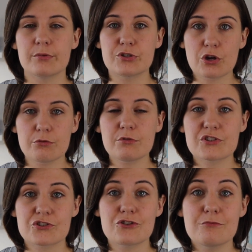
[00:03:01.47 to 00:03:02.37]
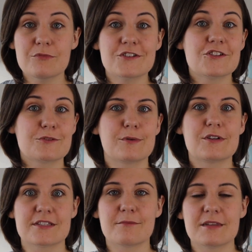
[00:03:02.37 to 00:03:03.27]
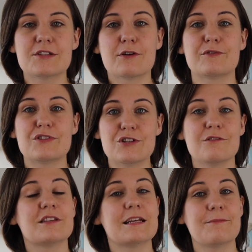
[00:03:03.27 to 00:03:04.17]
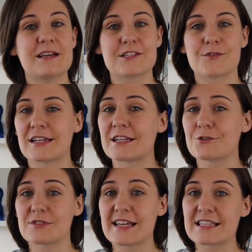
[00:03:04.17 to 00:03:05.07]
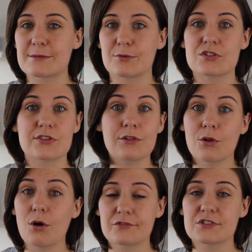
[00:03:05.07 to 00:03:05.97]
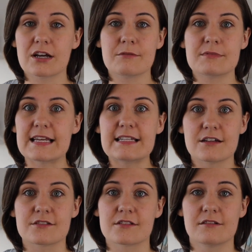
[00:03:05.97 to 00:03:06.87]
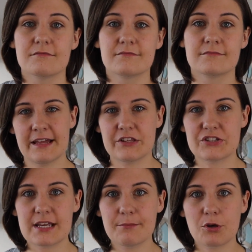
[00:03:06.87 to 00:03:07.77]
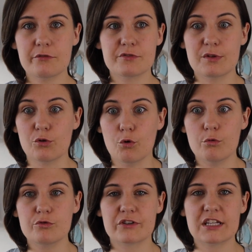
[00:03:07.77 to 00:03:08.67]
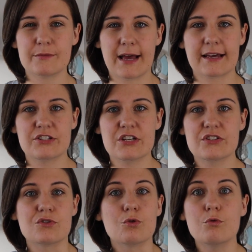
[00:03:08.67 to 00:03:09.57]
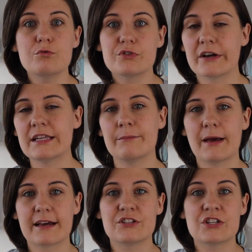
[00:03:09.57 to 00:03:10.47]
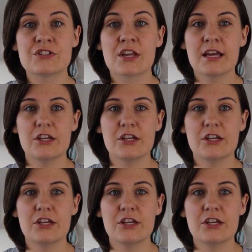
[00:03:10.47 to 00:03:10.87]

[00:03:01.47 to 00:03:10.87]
But don't assume that just because something's offered to you that it makes financial sense, because a lot of times it doesn't. The same goes with all drinks packages and all dining packages.